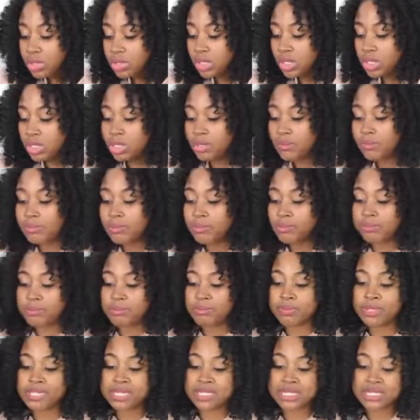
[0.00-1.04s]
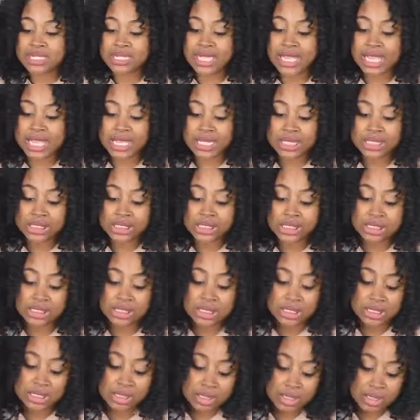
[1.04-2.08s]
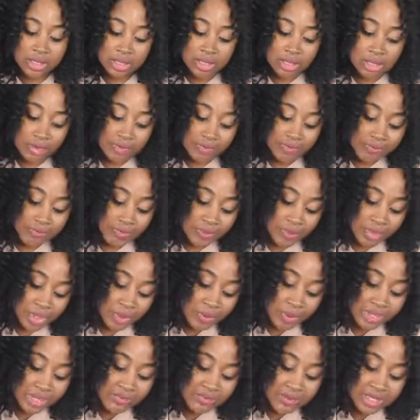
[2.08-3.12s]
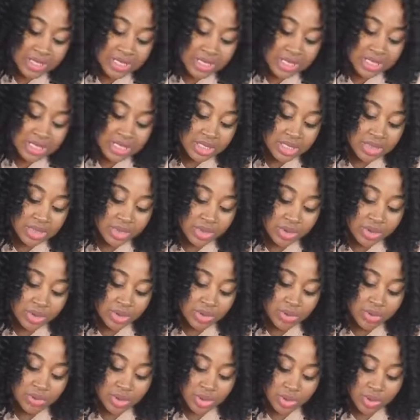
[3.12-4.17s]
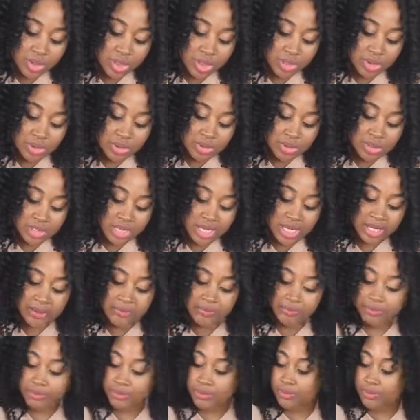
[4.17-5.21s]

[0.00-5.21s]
Some Mrs. Dash. Whatever seasonings you use, you can use that.